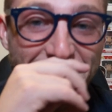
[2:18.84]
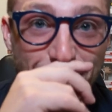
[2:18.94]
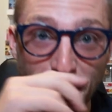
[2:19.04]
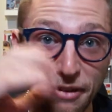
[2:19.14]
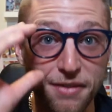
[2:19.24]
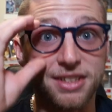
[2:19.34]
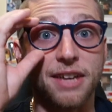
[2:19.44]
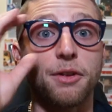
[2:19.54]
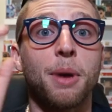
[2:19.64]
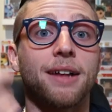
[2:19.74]
my favorite's
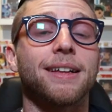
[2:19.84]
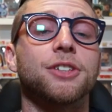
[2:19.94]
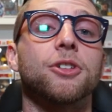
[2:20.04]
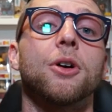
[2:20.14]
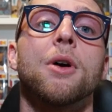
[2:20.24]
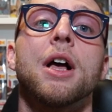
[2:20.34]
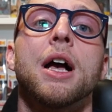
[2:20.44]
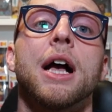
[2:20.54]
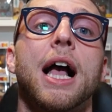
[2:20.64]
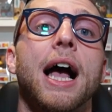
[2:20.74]
definitely Michelangelo.
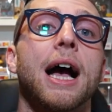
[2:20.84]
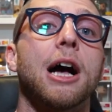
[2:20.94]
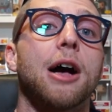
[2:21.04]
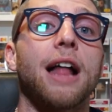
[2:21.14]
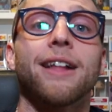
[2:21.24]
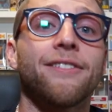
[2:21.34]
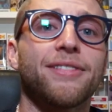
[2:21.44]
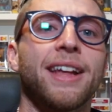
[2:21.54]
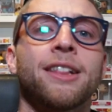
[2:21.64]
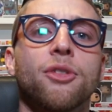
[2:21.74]
I
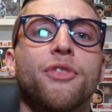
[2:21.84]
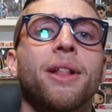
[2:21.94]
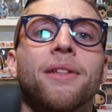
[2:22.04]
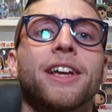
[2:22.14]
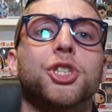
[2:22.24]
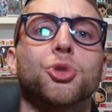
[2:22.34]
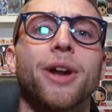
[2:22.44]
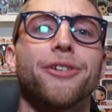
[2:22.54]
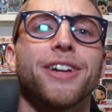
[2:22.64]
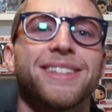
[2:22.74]
like the villain, like
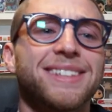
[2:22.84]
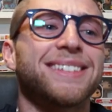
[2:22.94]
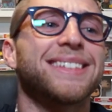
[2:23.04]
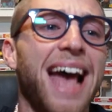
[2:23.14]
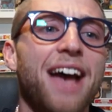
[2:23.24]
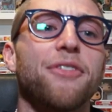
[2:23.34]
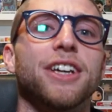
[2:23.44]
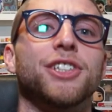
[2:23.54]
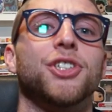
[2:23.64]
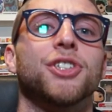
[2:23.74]
Shredder. He's a
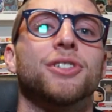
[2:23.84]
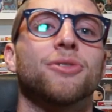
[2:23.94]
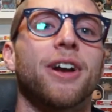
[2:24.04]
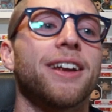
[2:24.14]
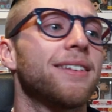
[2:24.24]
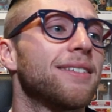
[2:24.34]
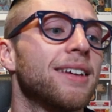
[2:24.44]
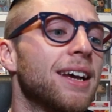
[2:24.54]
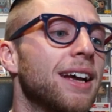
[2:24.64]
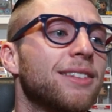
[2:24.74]
savage, right?
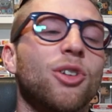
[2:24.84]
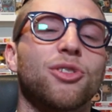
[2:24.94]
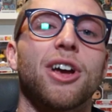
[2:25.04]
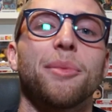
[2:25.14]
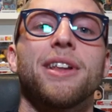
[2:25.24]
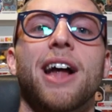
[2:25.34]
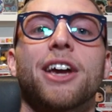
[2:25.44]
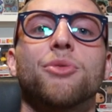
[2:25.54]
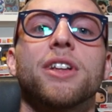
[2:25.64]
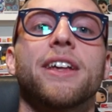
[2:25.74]
I mean, I
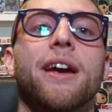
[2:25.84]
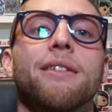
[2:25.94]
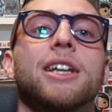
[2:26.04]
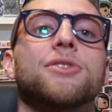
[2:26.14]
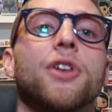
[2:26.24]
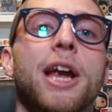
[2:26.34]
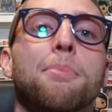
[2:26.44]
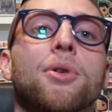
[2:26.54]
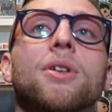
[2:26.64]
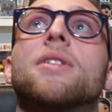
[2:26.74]
could really care less for
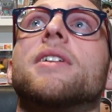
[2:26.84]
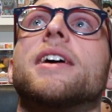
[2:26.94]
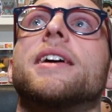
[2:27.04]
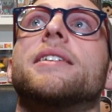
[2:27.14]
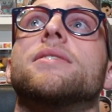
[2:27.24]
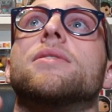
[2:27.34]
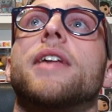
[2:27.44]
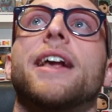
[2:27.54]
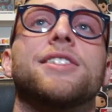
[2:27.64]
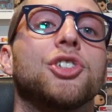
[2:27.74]
April and
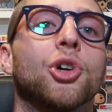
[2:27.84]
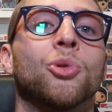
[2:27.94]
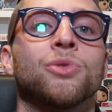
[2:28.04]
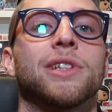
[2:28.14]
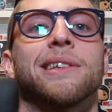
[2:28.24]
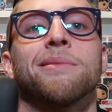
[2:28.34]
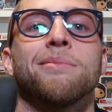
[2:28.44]
Casey Jones, like,